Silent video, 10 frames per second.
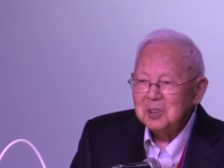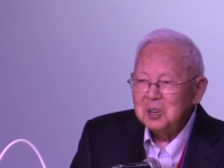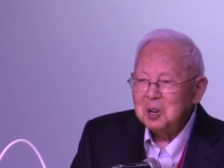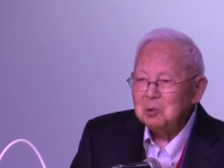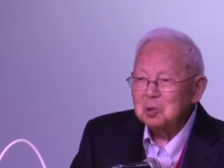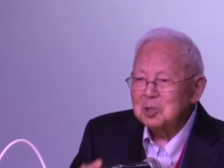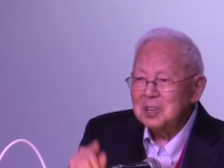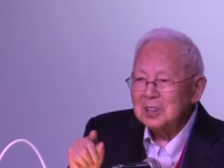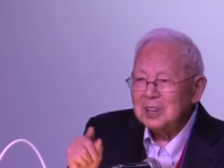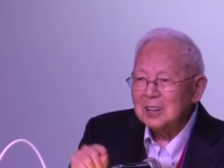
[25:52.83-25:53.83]
He
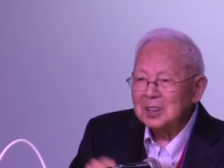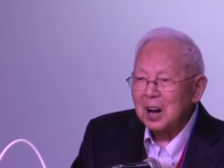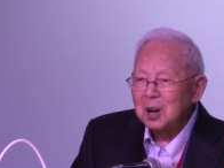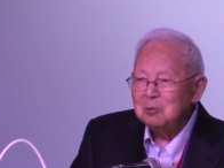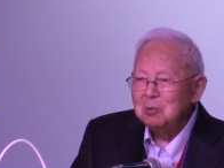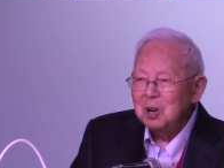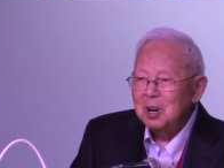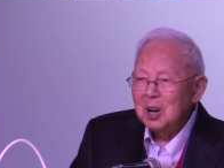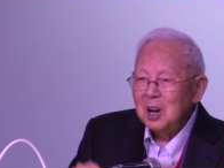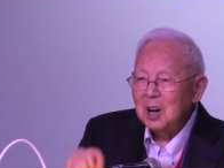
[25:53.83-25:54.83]
was at that time
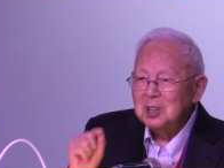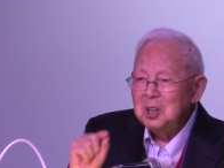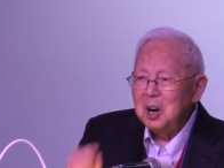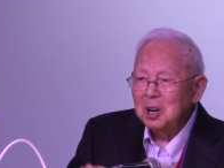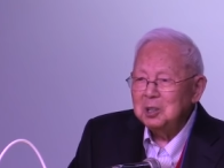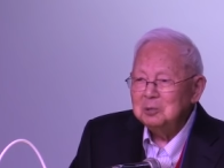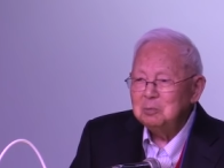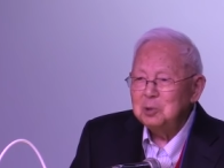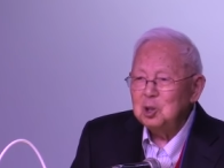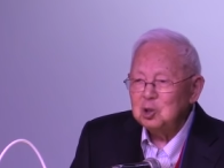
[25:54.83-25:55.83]
a
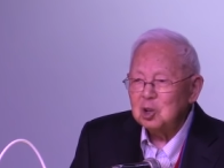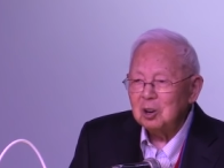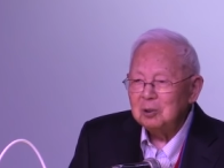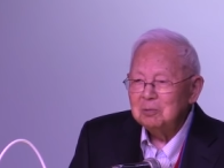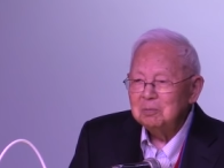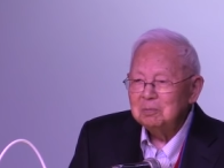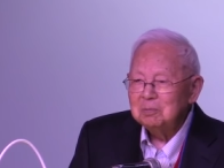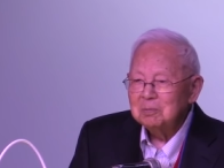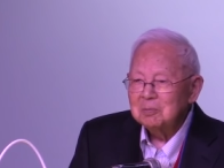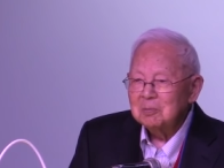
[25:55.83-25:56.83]
young preacher.
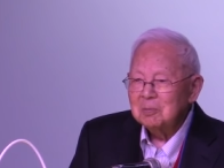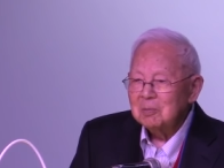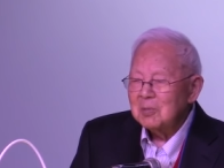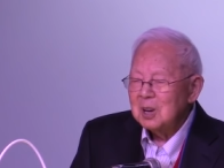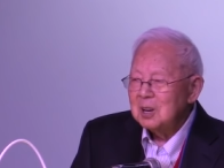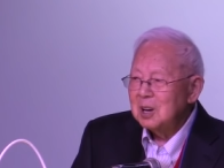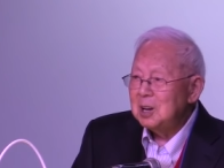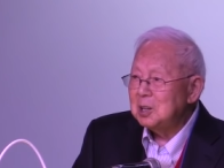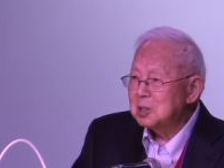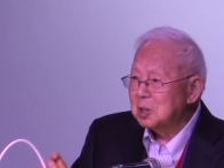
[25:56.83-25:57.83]

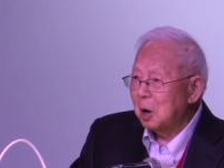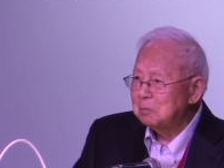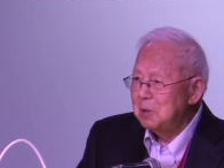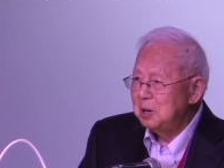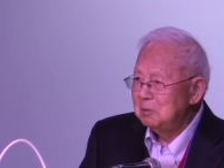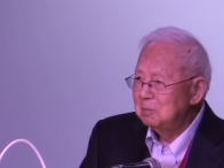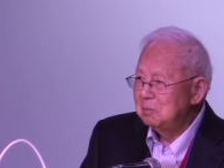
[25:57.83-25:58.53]
He stopped me.